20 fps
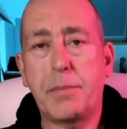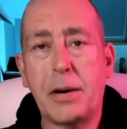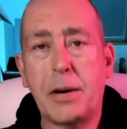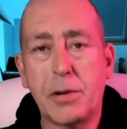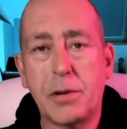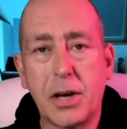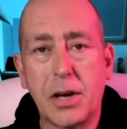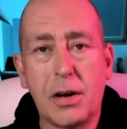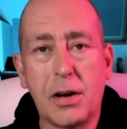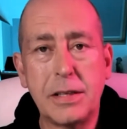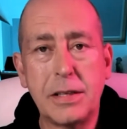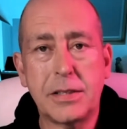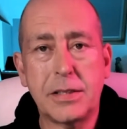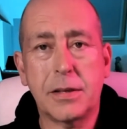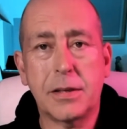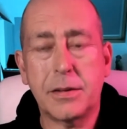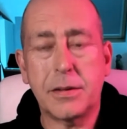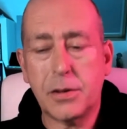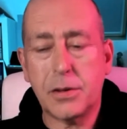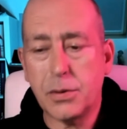belt
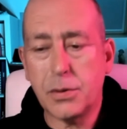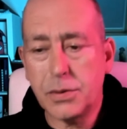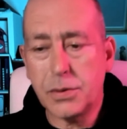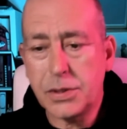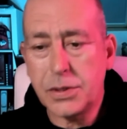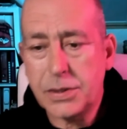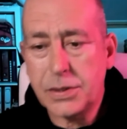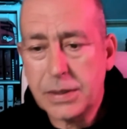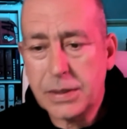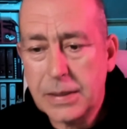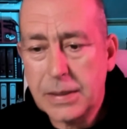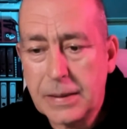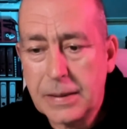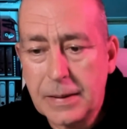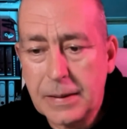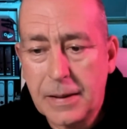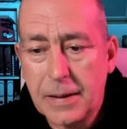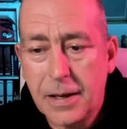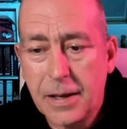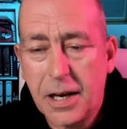guides on the corners,
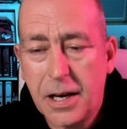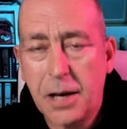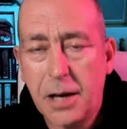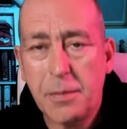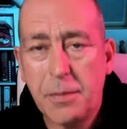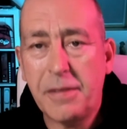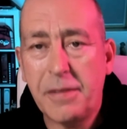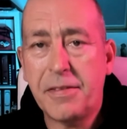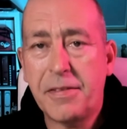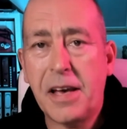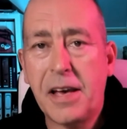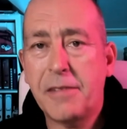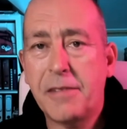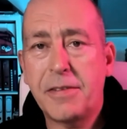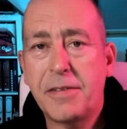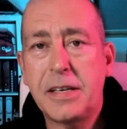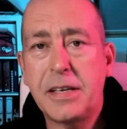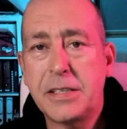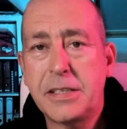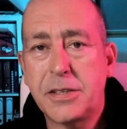if they're
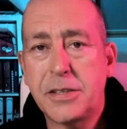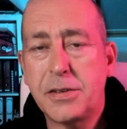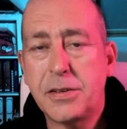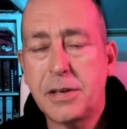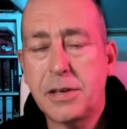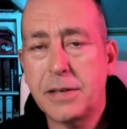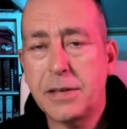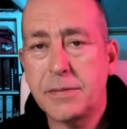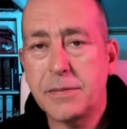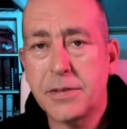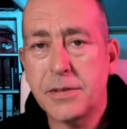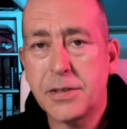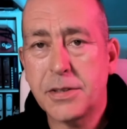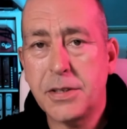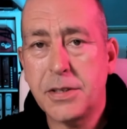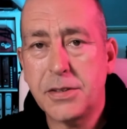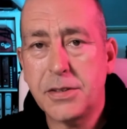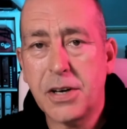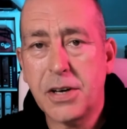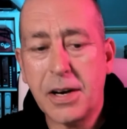fitted
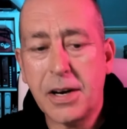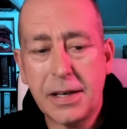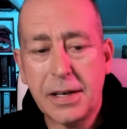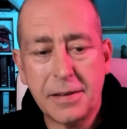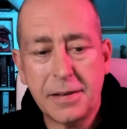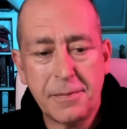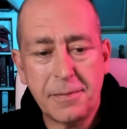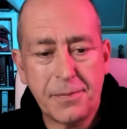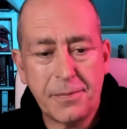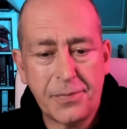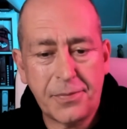too tight.